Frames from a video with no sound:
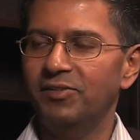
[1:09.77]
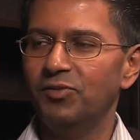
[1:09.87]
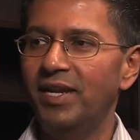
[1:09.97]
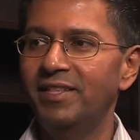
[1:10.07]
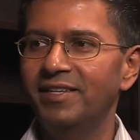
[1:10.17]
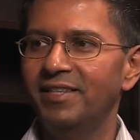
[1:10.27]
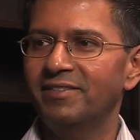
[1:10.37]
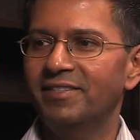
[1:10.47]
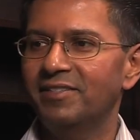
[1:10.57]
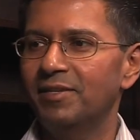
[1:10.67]
So anything that
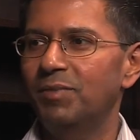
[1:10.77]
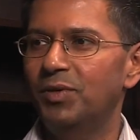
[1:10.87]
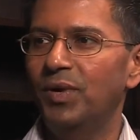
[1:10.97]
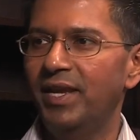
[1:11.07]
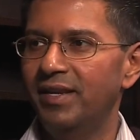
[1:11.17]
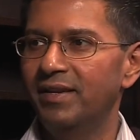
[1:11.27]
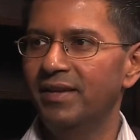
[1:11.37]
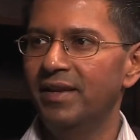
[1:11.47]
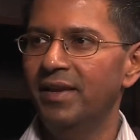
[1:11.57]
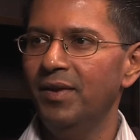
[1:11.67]
sits in between,
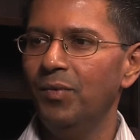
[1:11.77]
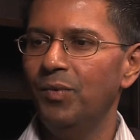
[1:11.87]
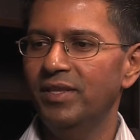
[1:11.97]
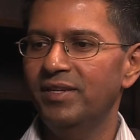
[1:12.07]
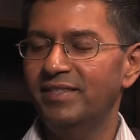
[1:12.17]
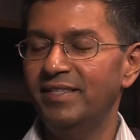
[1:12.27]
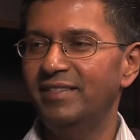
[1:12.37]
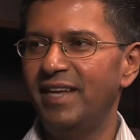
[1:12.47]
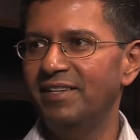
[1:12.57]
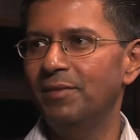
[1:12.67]
whether it's
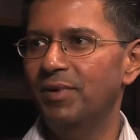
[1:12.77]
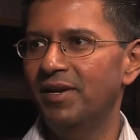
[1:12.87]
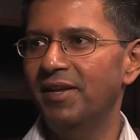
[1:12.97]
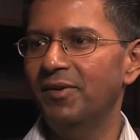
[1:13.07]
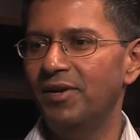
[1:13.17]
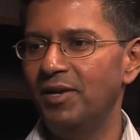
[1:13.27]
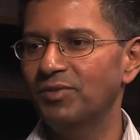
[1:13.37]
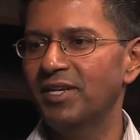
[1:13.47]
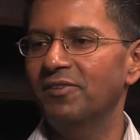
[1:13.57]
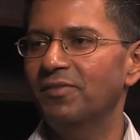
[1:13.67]
inside the building or outside